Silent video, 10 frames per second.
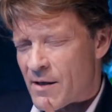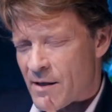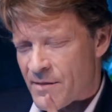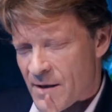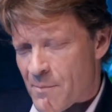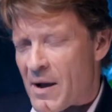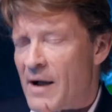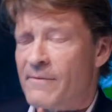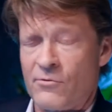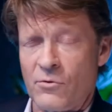the
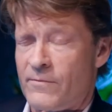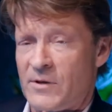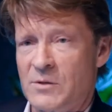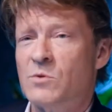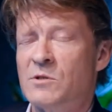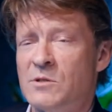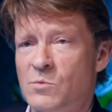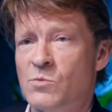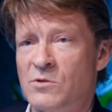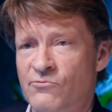impact for all of us was
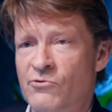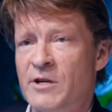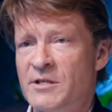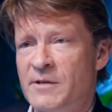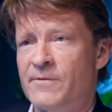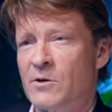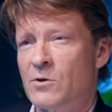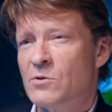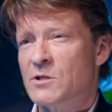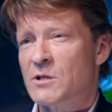really difficult.